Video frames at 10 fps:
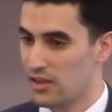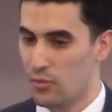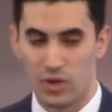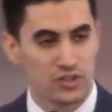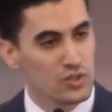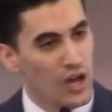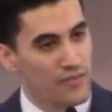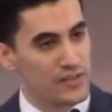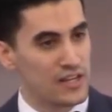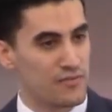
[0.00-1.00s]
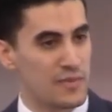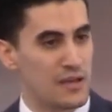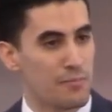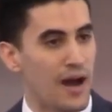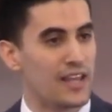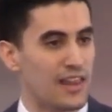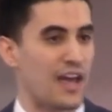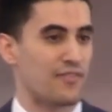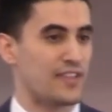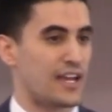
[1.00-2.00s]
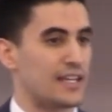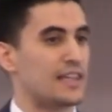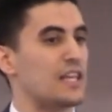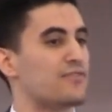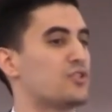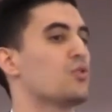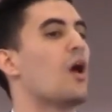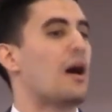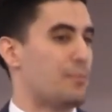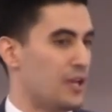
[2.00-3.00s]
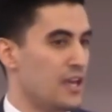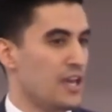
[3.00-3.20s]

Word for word: What do you have need of me in my life that can lift you up?